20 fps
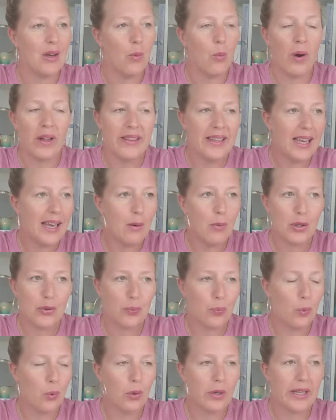one day I
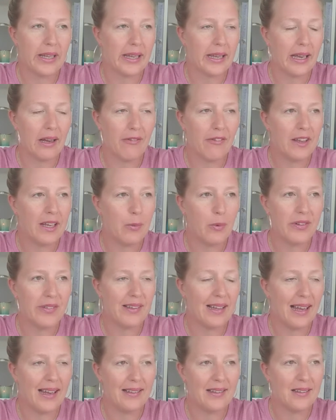was walking, I think it
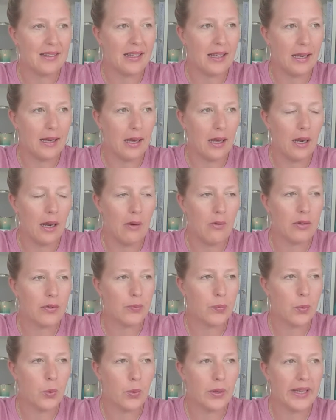was last year, and I
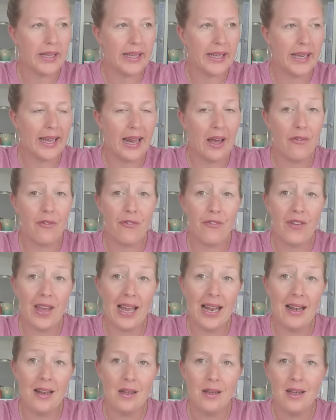was walking and I
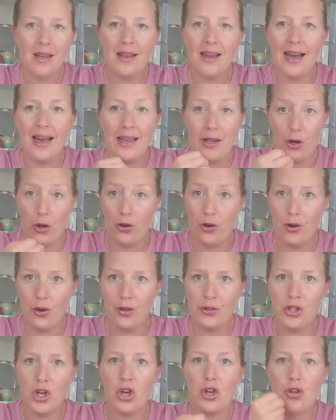
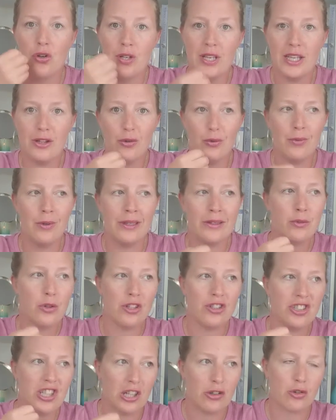heard, you need to go and
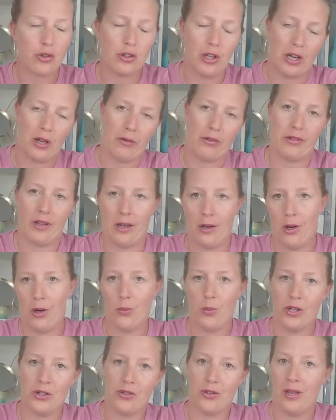touch that tree. And I was like,
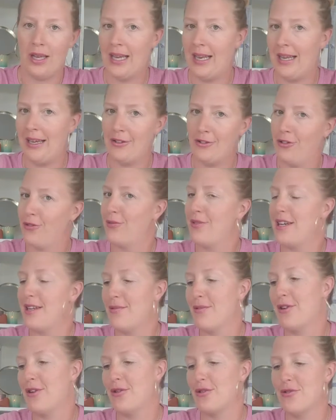oh, what the hell, I don't
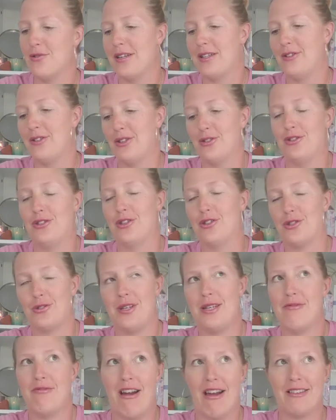really want to go and touch the
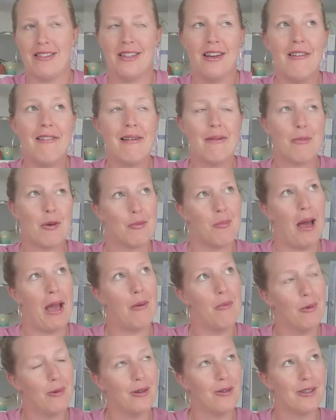tree right now, I'm on
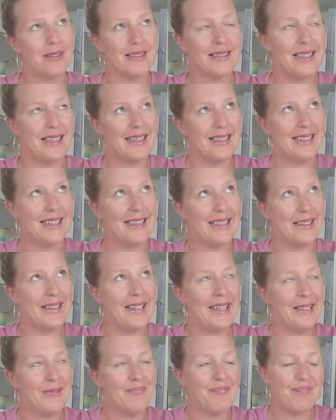my walk, da da da da
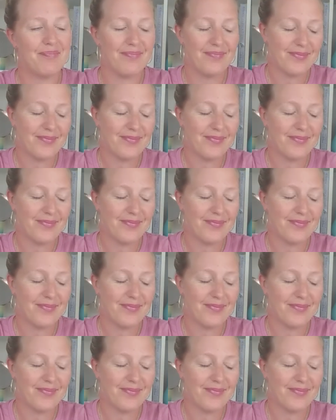da.